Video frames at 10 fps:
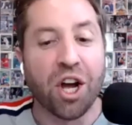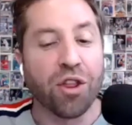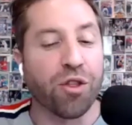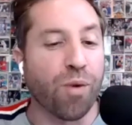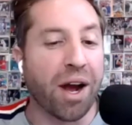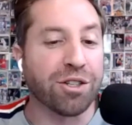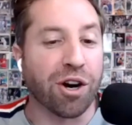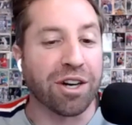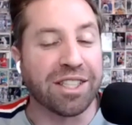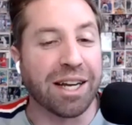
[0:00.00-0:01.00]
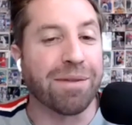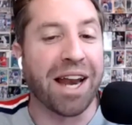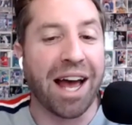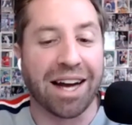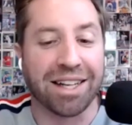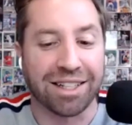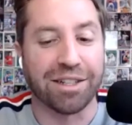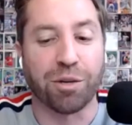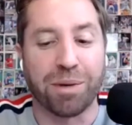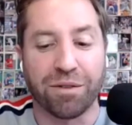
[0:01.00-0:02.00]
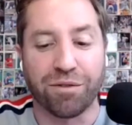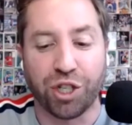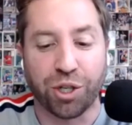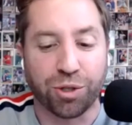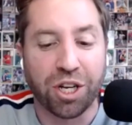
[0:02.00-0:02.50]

the Reds are a team that has a little bit of juice.